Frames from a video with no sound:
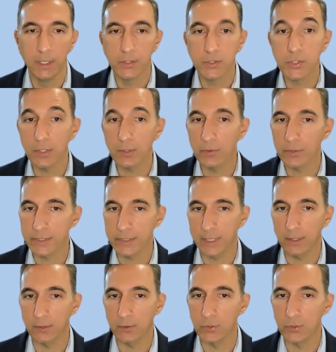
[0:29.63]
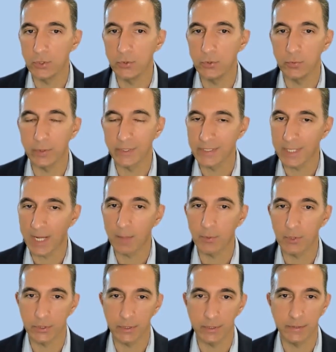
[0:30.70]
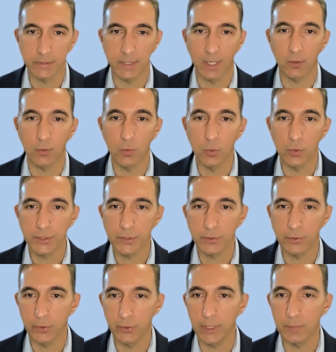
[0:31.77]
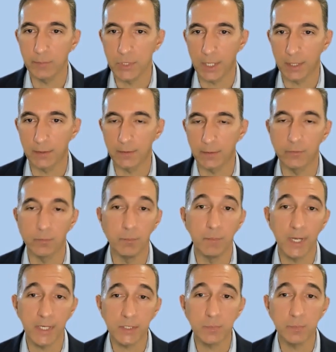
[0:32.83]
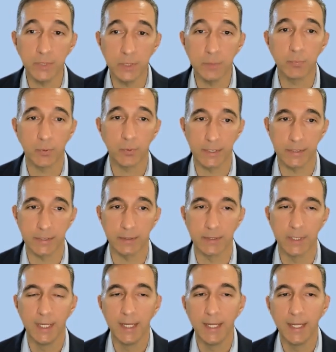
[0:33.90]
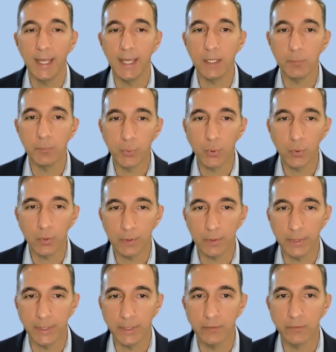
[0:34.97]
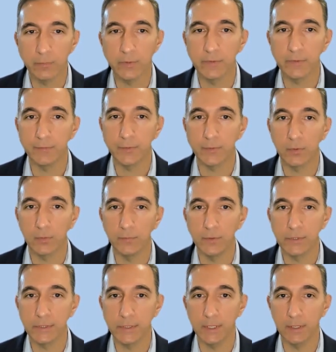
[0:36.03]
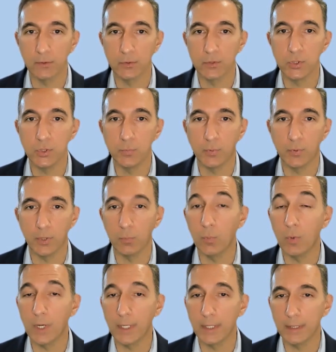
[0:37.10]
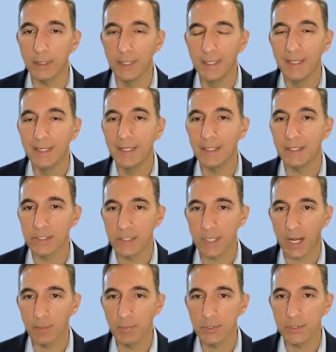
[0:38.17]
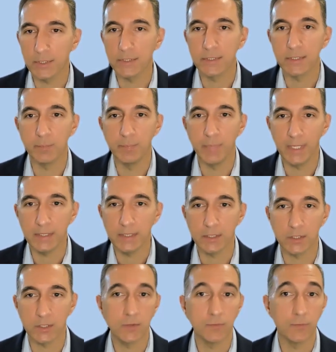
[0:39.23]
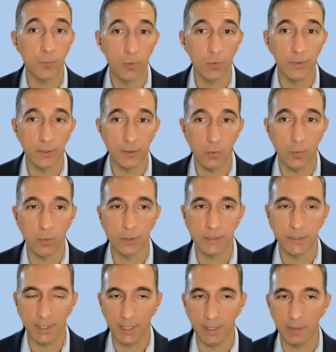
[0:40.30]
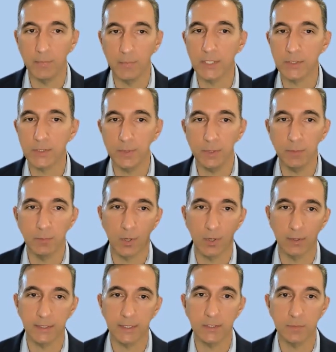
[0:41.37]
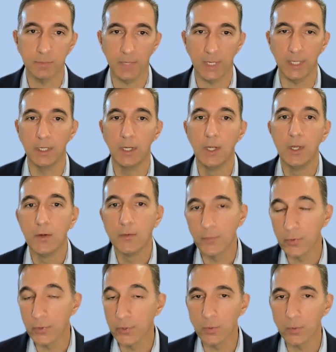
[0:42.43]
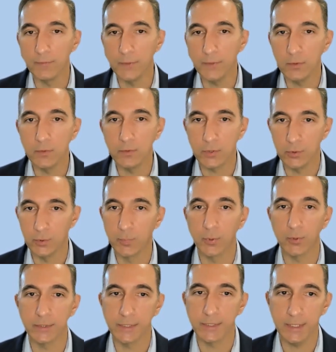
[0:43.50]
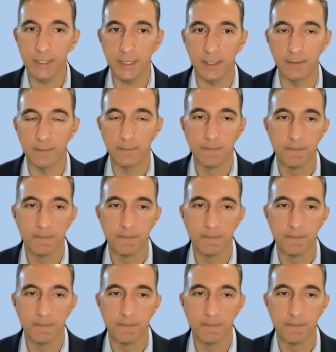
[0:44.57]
General Standard 2 establishes that course learning objectives must be present, and importantly, Specific Review Standard 2.1 establishes the basis for the course and must be marked as met for the review to proceed.